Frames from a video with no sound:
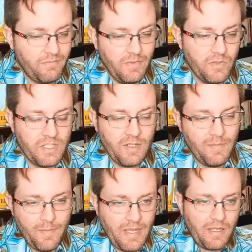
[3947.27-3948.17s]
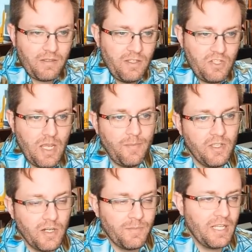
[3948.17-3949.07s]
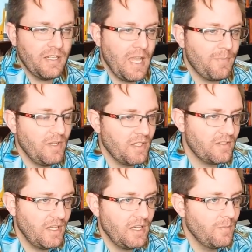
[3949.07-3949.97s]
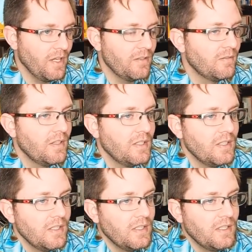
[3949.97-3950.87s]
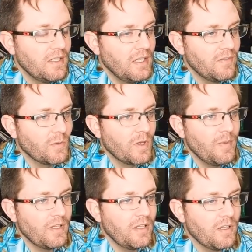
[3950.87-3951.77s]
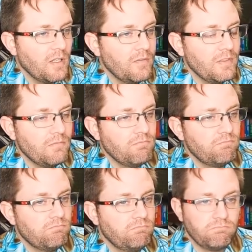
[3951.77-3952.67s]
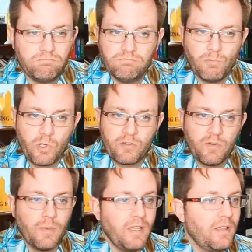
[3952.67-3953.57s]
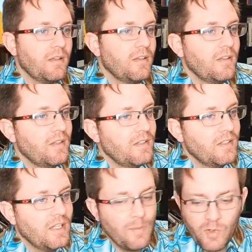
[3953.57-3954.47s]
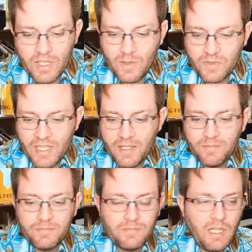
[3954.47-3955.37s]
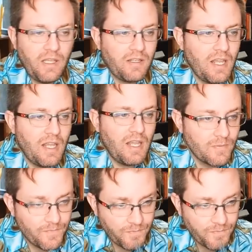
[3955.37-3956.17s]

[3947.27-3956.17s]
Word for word: no skin off my back. Get a jab in the arm, take a nap the next day, and I'm done. I don't have to worry about getting COVID. Works for me. I'm okay with that. I like naps.